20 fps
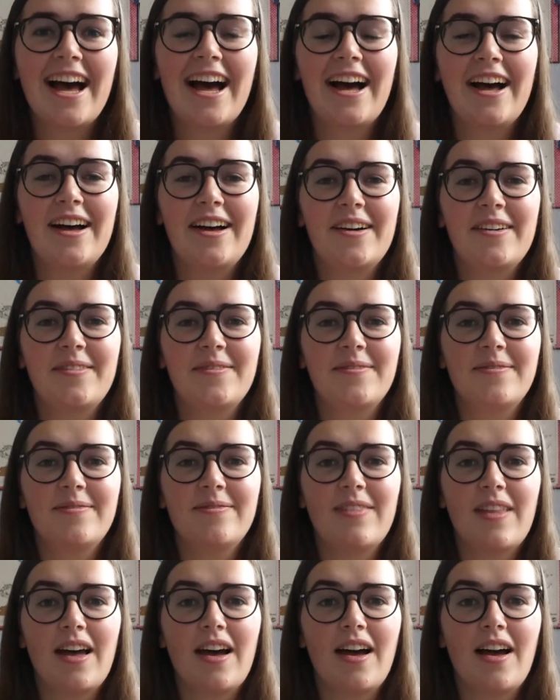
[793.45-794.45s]

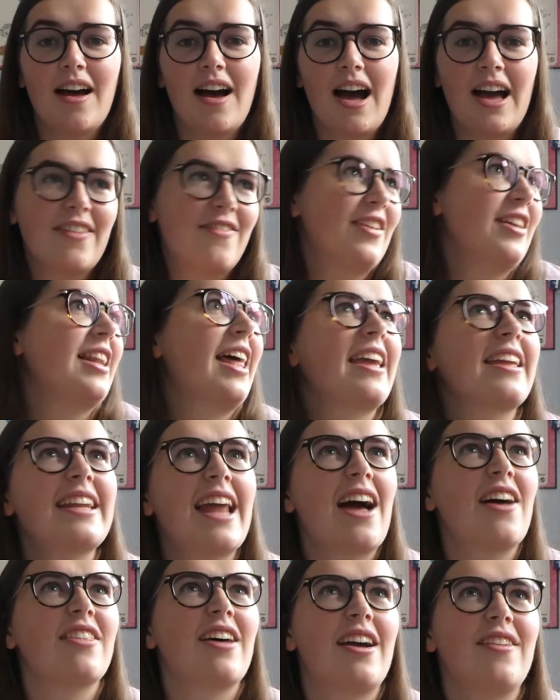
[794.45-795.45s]
Um, I feel like
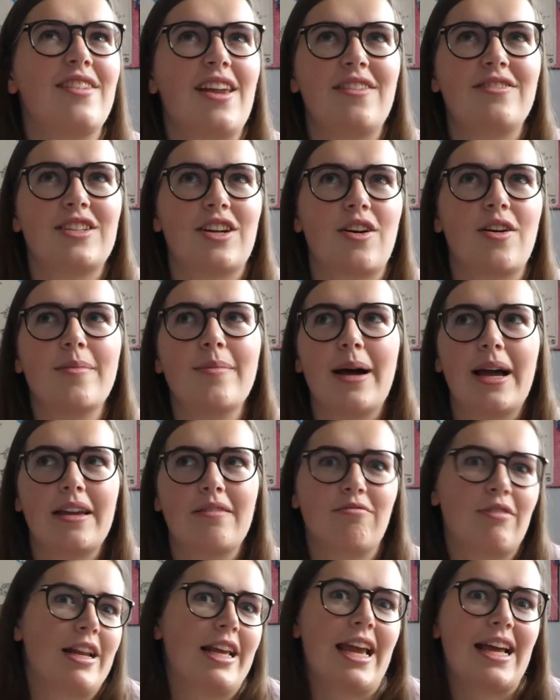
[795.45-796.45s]
now that I've left Durham, I
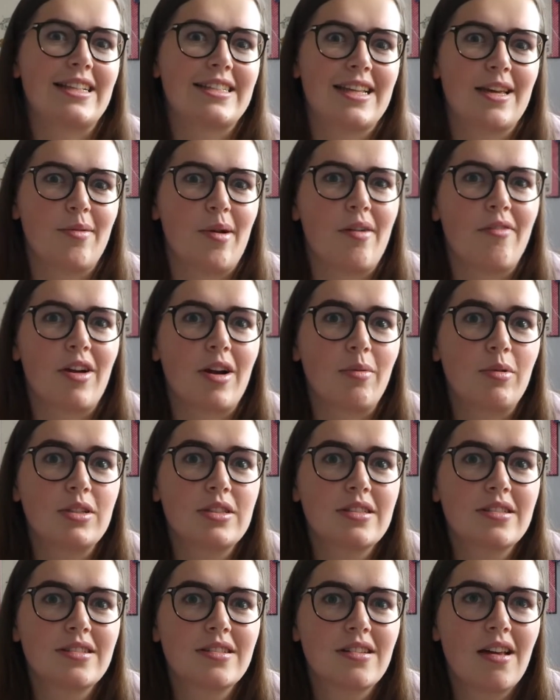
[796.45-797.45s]
really can say whatever I
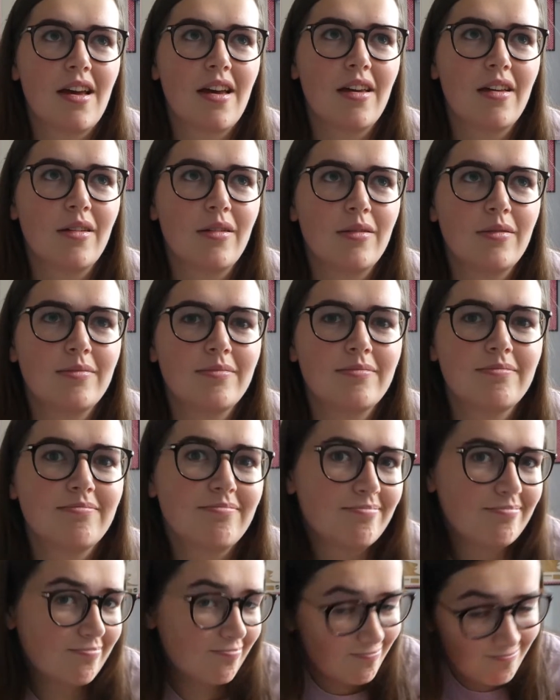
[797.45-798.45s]
want. So
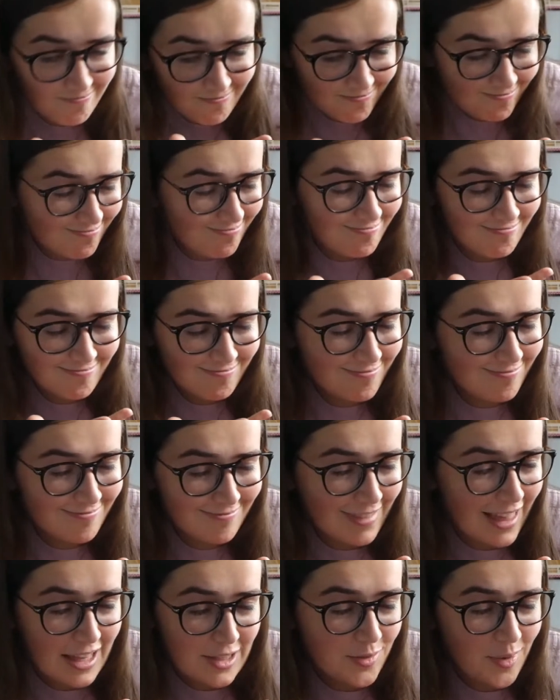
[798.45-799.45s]

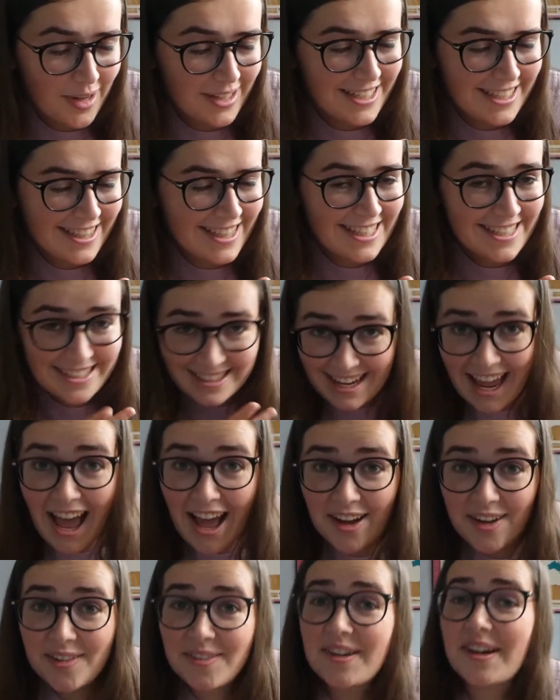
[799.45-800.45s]
that's why I did this
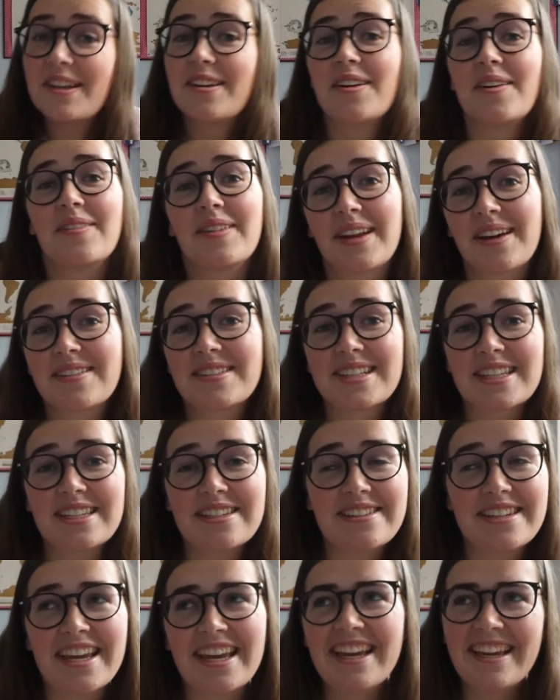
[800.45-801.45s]
now and not when I was at
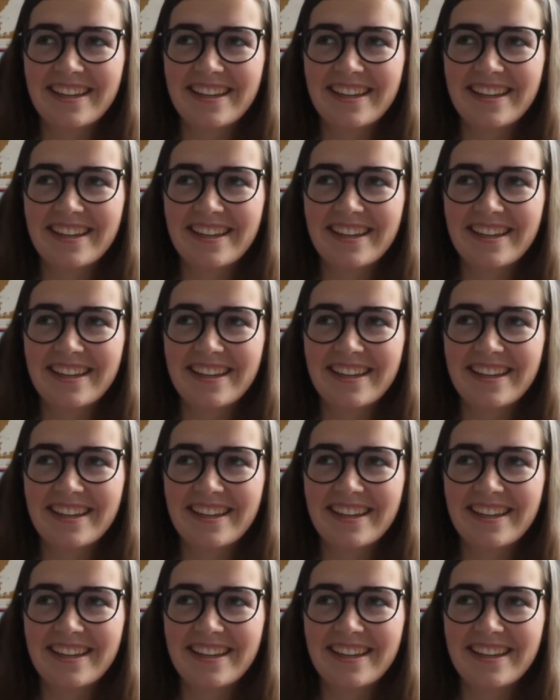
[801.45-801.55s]
uni.